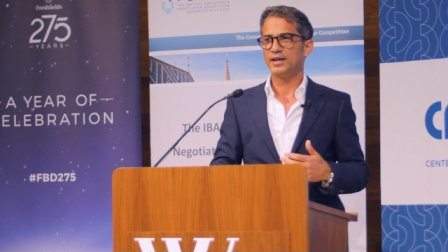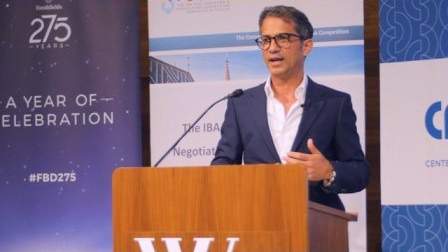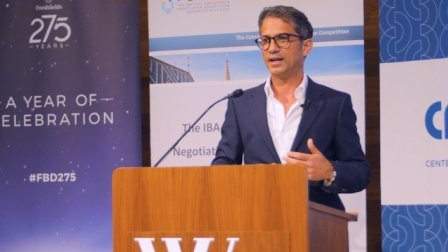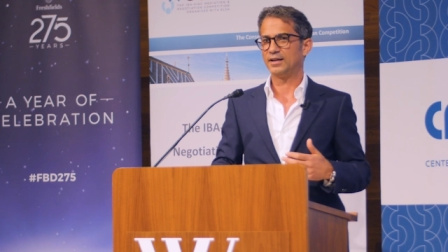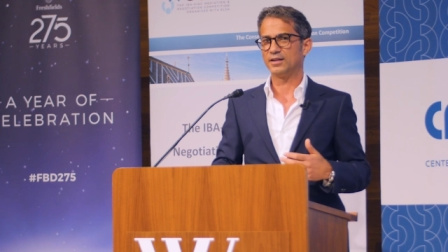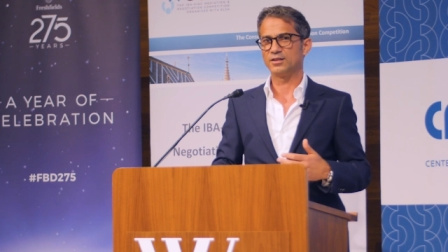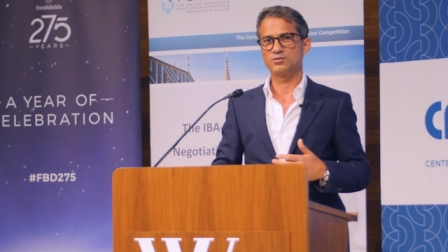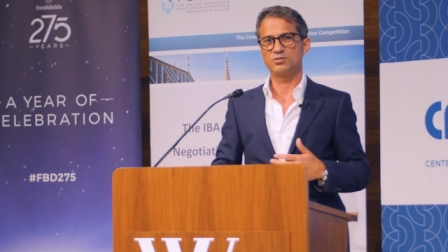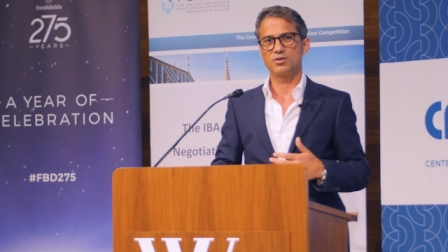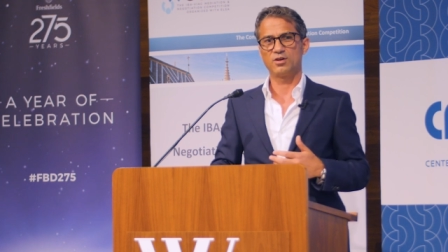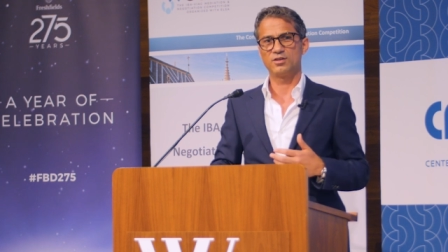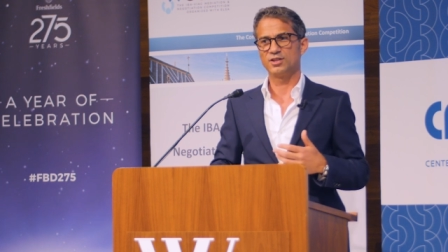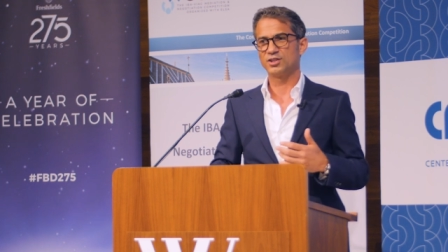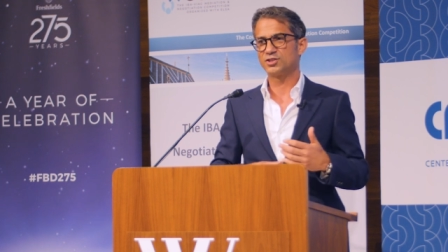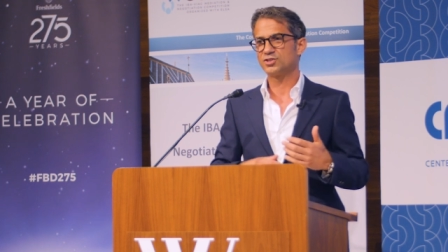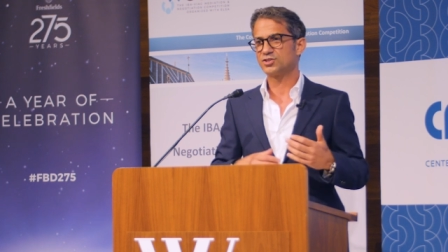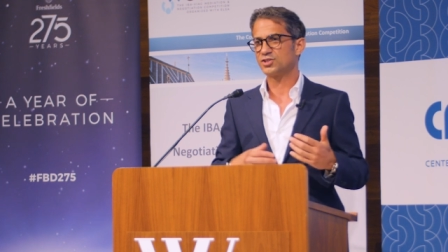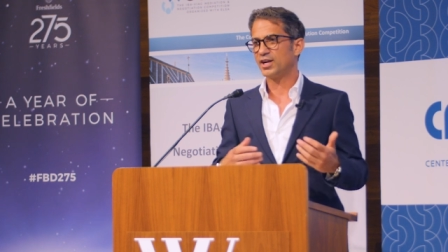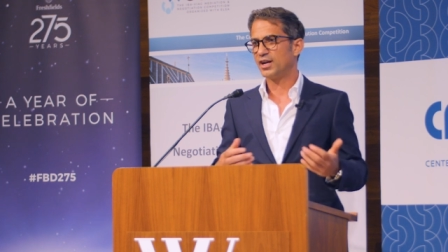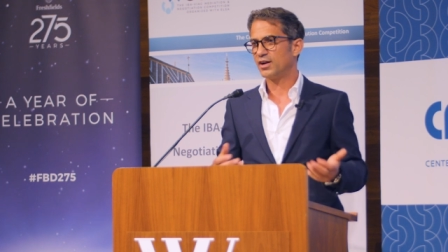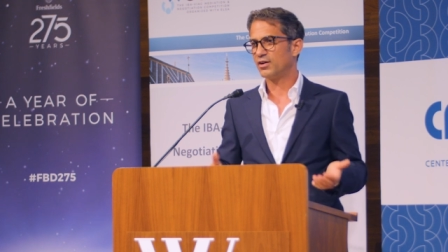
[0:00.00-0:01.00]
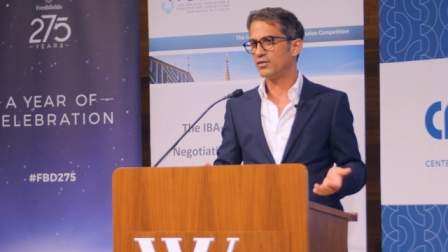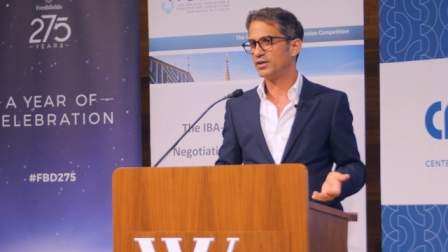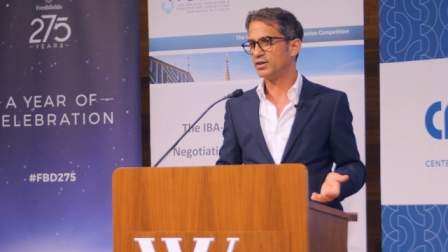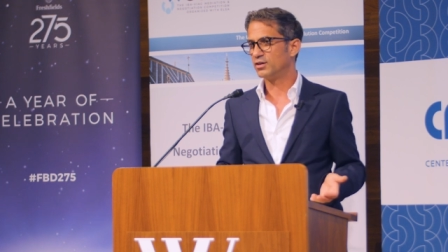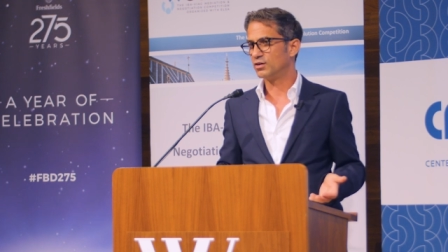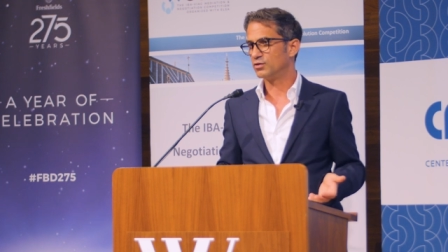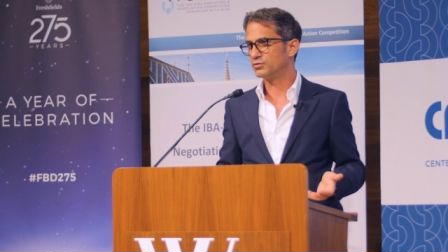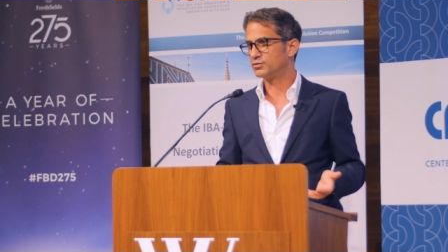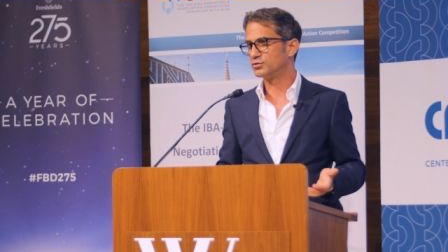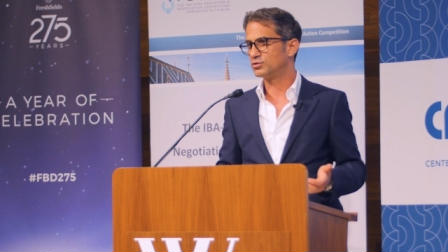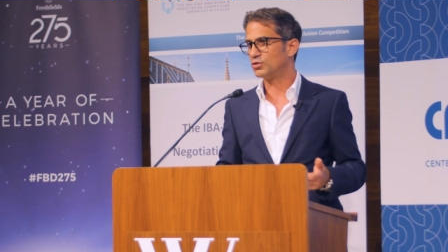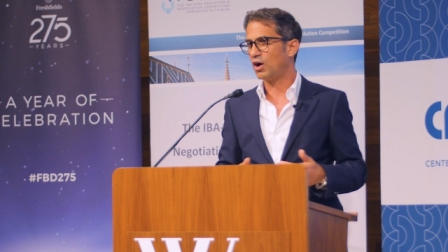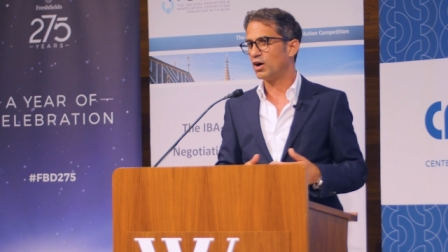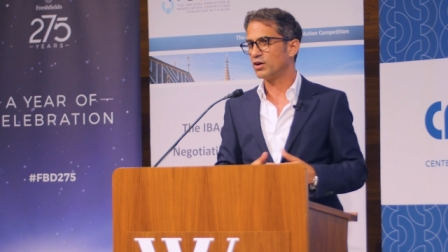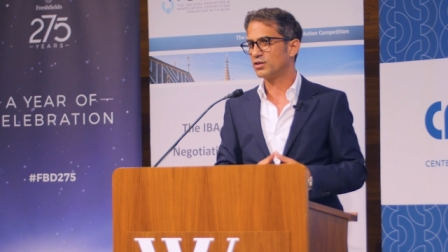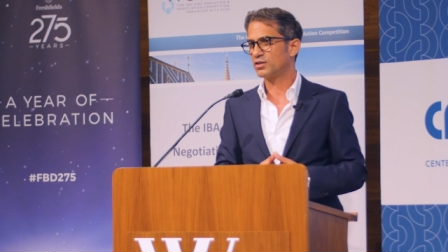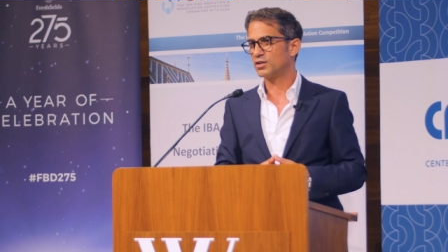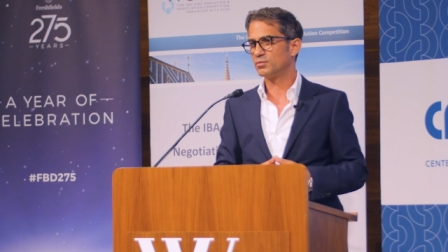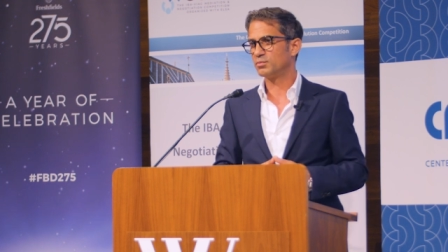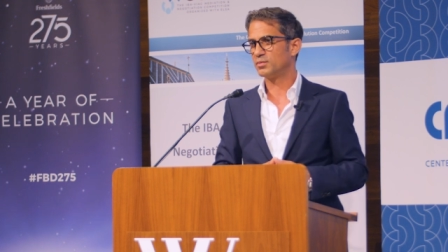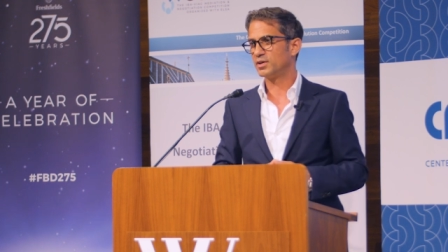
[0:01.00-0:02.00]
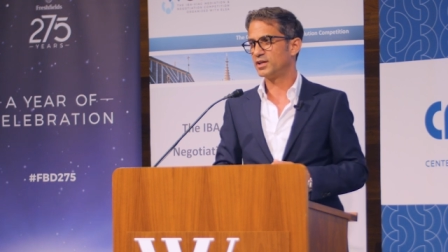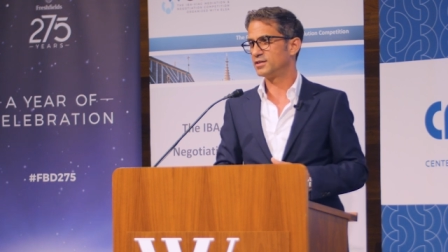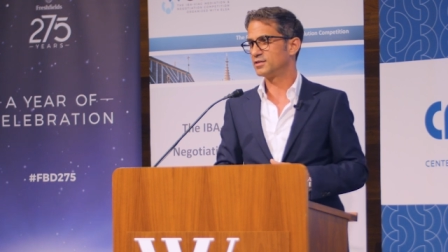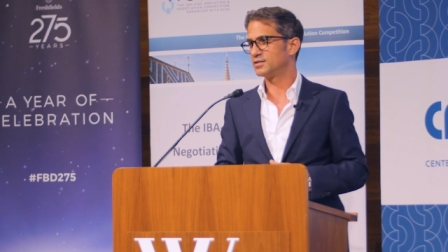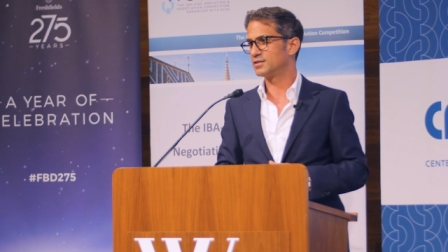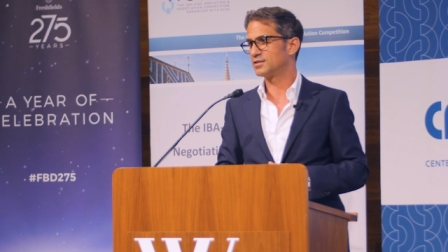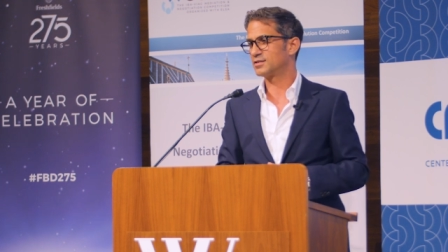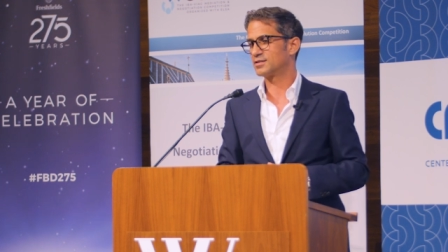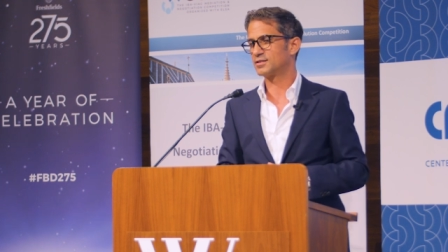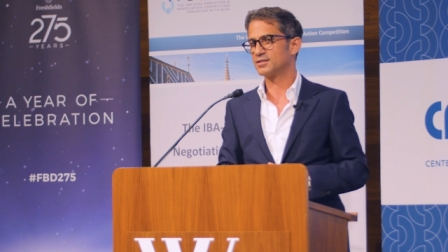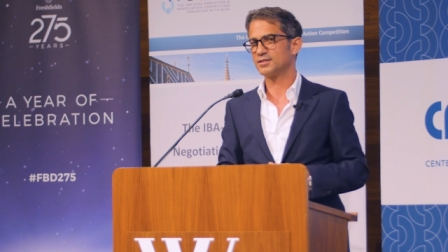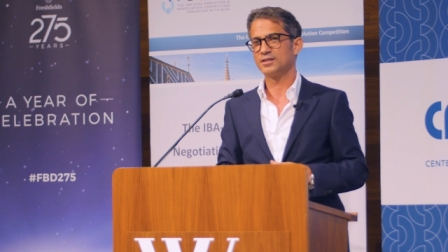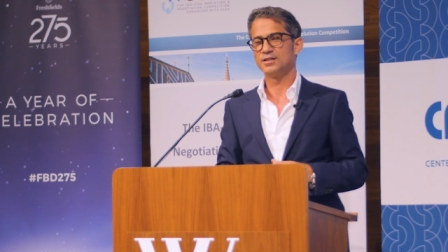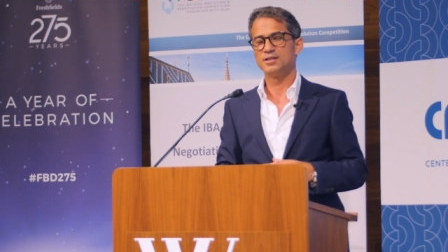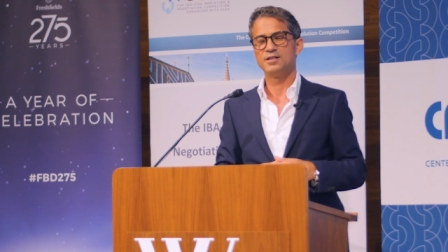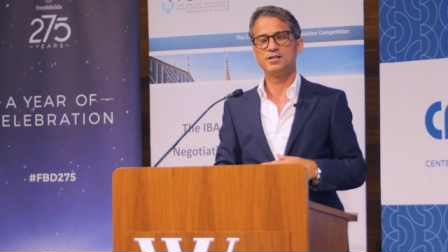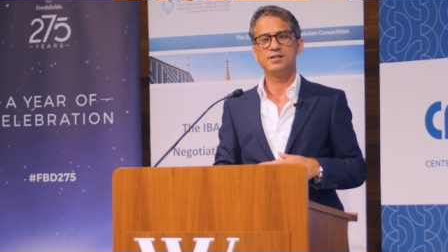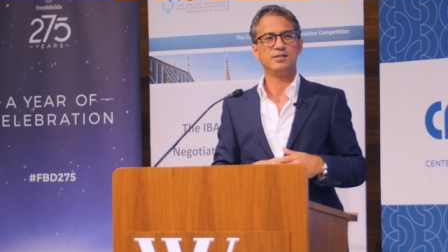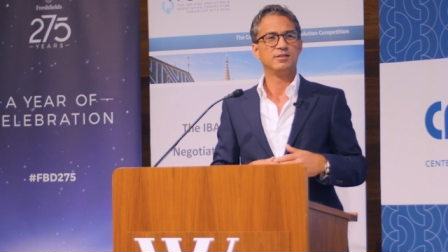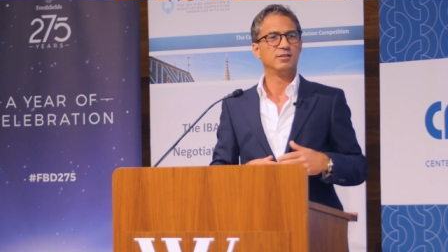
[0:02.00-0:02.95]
electronic sharing of documents,